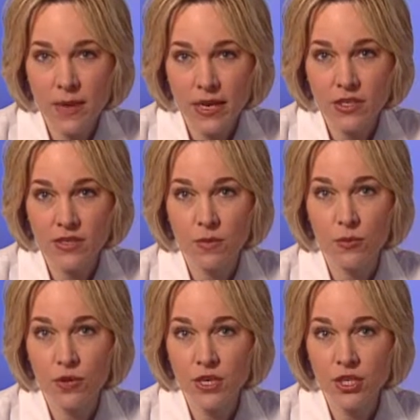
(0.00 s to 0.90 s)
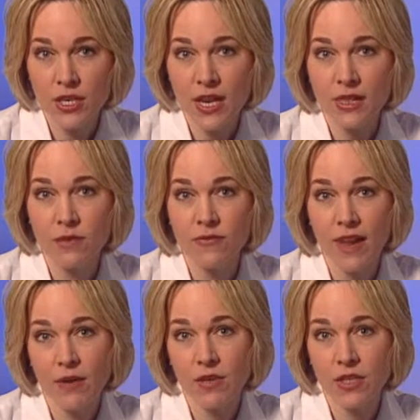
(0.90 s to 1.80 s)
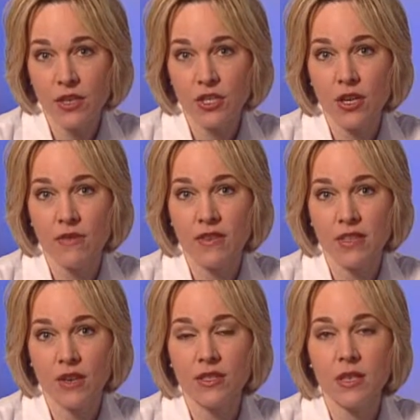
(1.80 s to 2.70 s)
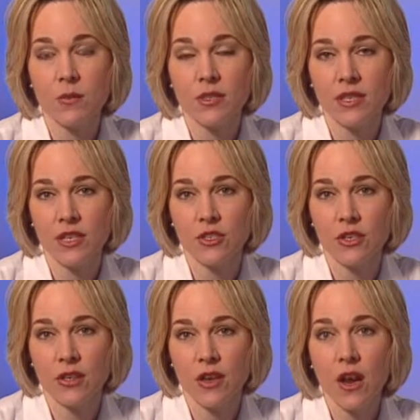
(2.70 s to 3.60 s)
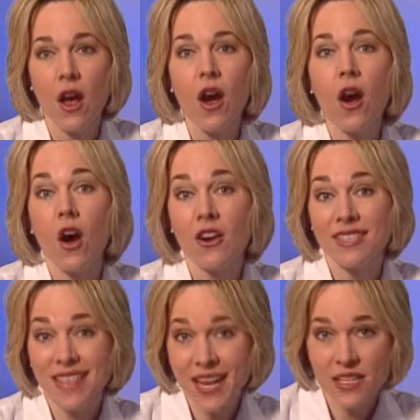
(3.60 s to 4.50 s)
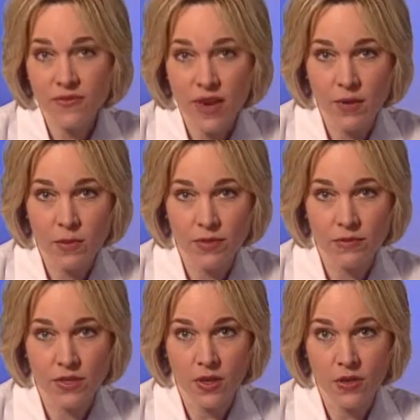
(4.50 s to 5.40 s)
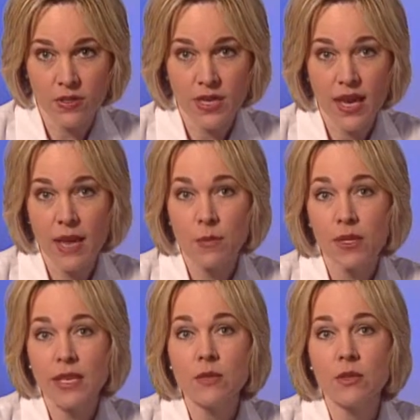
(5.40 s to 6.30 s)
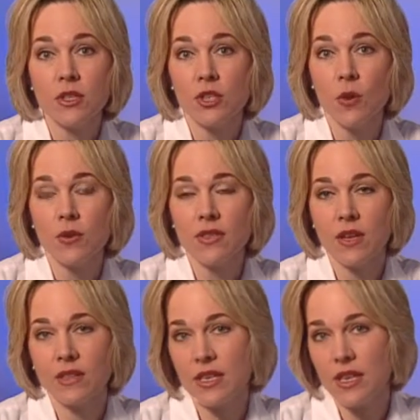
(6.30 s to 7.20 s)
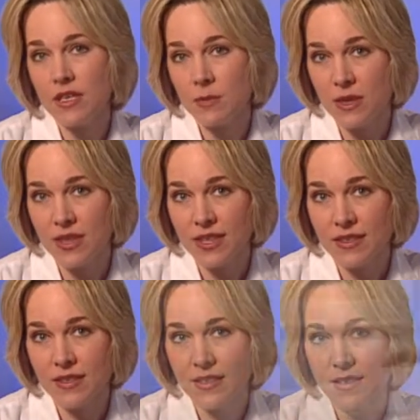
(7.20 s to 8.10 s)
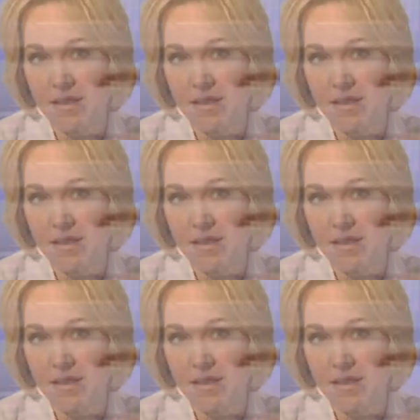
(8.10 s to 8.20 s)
of patients appreciate the fat reduction of the Zeltiq procedure, are satisfied with the results, and pleased with the total Zeltiq experience.